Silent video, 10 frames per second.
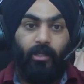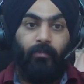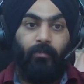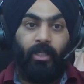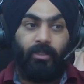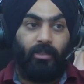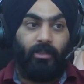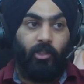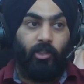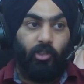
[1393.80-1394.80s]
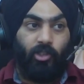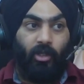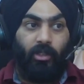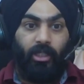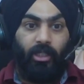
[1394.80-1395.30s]
makes
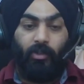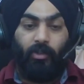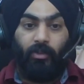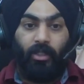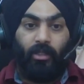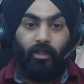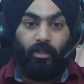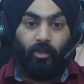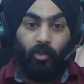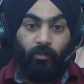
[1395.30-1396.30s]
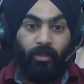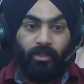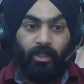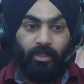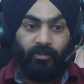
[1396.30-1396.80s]
sure that their code
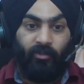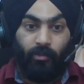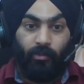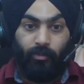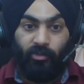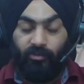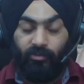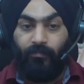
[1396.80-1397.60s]
base is future proof.